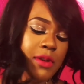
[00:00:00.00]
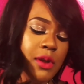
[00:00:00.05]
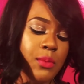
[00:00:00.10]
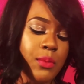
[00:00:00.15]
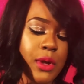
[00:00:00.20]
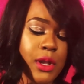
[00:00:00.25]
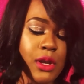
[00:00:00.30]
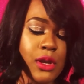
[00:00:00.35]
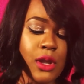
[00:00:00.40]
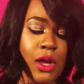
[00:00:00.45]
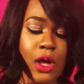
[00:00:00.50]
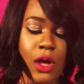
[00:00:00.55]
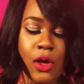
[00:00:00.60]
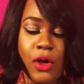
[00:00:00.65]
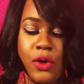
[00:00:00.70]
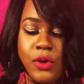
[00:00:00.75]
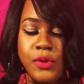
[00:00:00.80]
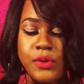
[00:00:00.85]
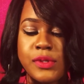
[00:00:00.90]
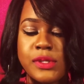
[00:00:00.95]
everyone
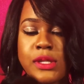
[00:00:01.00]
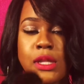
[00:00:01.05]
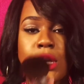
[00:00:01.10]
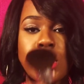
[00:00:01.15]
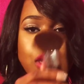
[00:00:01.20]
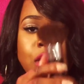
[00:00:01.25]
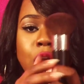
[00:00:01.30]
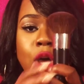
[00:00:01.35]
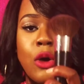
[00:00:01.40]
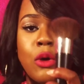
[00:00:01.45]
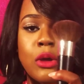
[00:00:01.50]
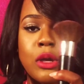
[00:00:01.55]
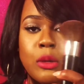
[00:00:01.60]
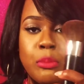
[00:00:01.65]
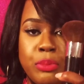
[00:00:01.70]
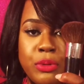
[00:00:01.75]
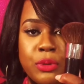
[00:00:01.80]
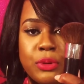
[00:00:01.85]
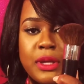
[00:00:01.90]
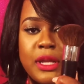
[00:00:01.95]
knows the good old
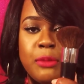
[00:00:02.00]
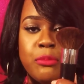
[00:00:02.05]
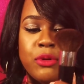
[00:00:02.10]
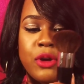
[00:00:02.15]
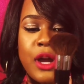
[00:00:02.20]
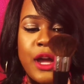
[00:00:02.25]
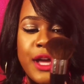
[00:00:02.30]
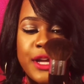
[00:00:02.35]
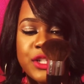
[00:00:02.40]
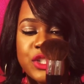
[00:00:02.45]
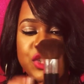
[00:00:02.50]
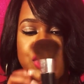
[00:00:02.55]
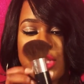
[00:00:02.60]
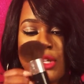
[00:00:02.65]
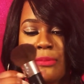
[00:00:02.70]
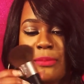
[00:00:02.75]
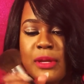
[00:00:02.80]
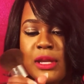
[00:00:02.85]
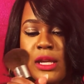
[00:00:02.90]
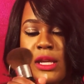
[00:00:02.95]
kabuki
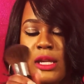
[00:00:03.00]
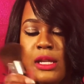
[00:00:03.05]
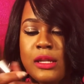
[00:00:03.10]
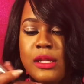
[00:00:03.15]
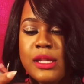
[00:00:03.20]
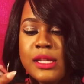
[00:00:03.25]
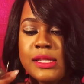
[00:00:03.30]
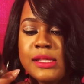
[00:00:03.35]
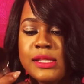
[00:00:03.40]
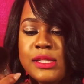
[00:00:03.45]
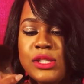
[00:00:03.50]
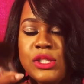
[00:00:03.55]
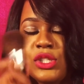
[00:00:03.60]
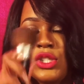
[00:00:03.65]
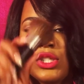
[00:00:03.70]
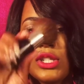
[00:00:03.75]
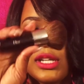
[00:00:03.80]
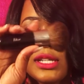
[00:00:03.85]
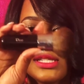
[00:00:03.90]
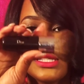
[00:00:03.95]
brush. I mean, this
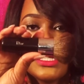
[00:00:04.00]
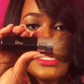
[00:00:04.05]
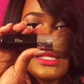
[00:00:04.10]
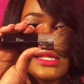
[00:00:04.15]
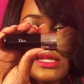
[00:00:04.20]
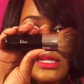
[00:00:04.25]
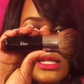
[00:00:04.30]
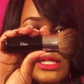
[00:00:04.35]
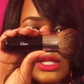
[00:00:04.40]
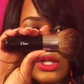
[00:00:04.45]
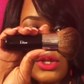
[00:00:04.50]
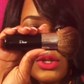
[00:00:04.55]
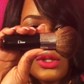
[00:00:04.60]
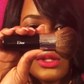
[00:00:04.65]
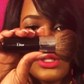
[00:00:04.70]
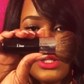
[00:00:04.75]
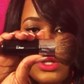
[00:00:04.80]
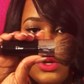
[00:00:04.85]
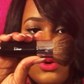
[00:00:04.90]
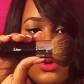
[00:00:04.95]
is
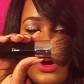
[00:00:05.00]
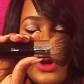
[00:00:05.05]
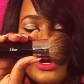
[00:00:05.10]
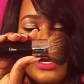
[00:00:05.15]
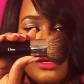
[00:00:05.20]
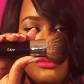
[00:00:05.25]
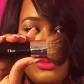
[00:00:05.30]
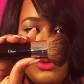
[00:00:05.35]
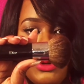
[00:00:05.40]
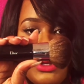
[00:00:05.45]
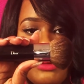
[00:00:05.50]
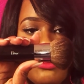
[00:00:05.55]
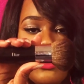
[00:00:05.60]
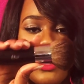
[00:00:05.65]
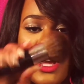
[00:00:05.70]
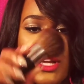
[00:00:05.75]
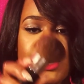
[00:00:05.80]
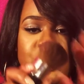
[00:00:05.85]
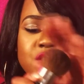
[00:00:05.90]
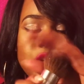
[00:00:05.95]
Dior kabuki
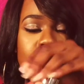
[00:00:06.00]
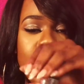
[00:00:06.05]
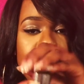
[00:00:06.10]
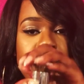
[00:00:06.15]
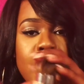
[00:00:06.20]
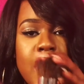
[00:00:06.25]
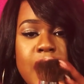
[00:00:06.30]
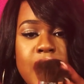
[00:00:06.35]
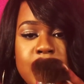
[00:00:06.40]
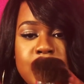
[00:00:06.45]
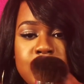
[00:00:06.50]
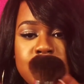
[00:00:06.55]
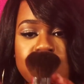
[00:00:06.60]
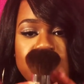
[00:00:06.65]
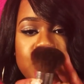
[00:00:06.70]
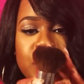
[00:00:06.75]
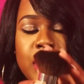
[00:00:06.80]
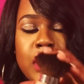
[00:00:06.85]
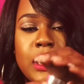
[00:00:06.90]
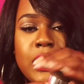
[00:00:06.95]
brush.
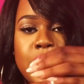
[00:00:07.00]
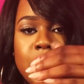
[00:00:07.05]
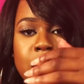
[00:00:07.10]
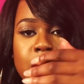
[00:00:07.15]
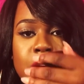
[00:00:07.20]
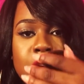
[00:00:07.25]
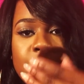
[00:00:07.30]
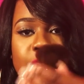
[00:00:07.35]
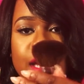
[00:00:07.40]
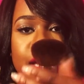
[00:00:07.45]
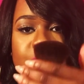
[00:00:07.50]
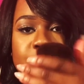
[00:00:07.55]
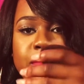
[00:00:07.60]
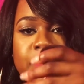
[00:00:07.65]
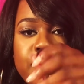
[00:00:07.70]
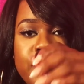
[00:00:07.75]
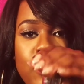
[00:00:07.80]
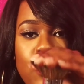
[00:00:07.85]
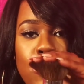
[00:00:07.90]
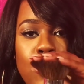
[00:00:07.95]
It's really good
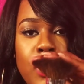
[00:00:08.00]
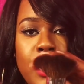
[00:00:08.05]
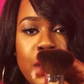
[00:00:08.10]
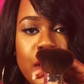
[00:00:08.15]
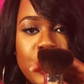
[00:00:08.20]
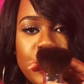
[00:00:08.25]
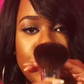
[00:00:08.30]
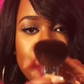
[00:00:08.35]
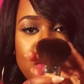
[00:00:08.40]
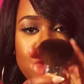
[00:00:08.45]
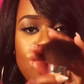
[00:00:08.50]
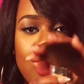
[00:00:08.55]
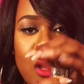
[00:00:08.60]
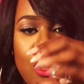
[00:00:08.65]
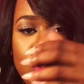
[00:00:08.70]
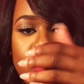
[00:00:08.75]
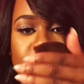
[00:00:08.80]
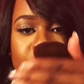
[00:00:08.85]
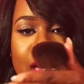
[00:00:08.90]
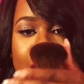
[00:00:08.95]
for, you
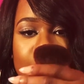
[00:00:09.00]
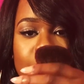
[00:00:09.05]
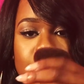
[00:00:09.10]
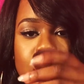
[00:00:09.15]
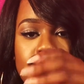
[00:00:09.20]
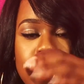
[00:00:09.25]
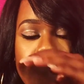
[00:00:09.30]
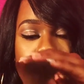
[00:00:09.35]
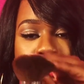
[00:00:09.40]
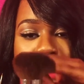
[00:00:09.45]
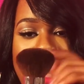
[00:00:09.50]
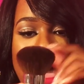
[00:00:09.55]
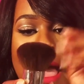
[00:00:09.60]
know, that good